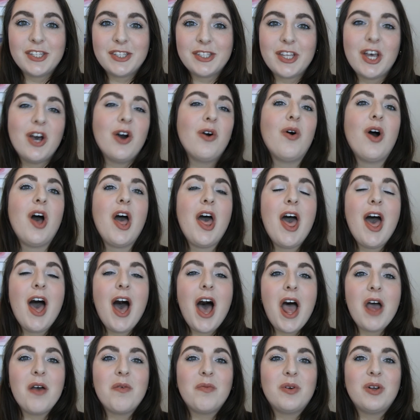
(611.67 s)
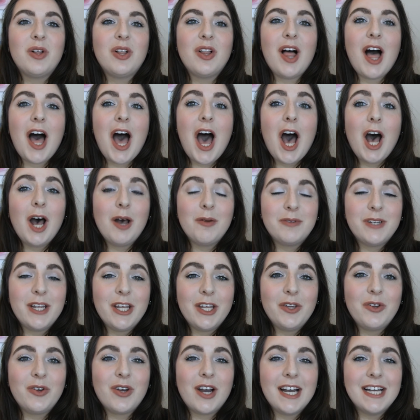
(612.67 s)
So I will
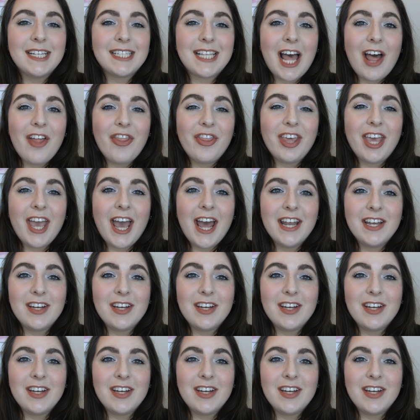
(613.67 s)
update you guys at the